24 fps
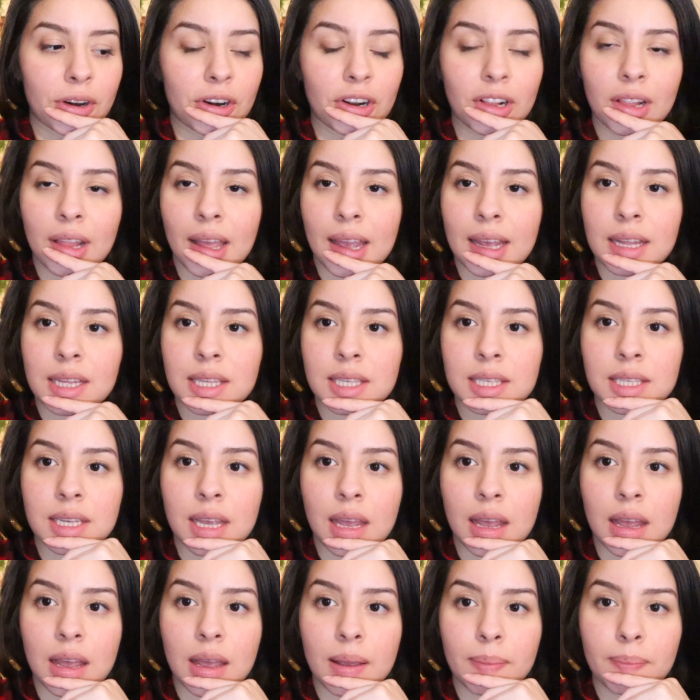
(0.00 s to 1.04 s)
our lights
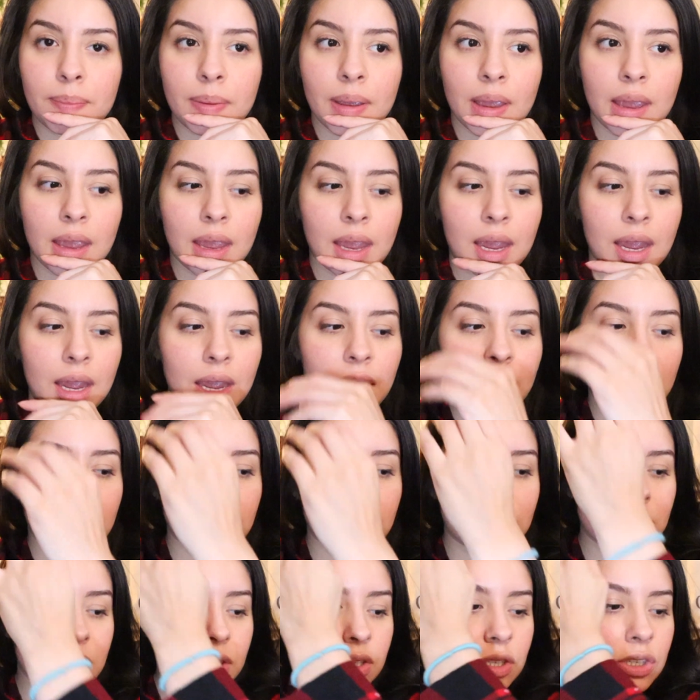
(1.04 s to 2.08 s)
up
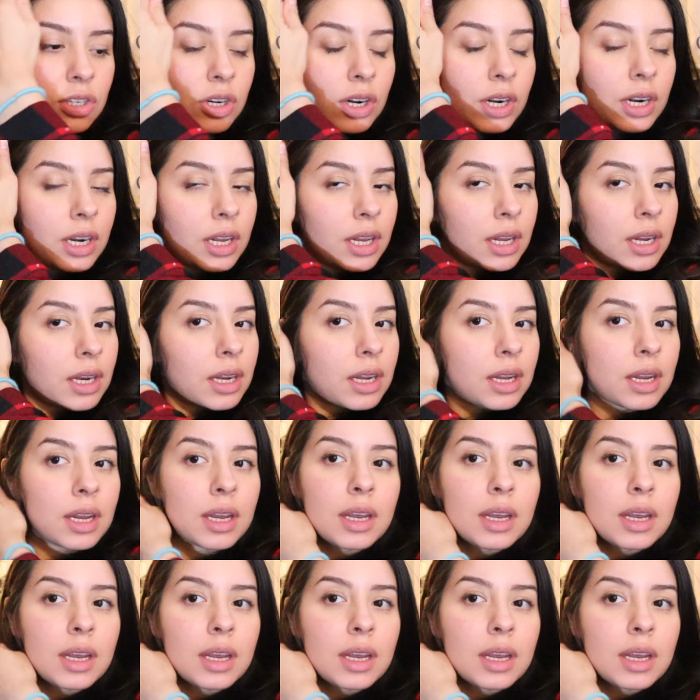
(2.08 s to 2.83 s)
and started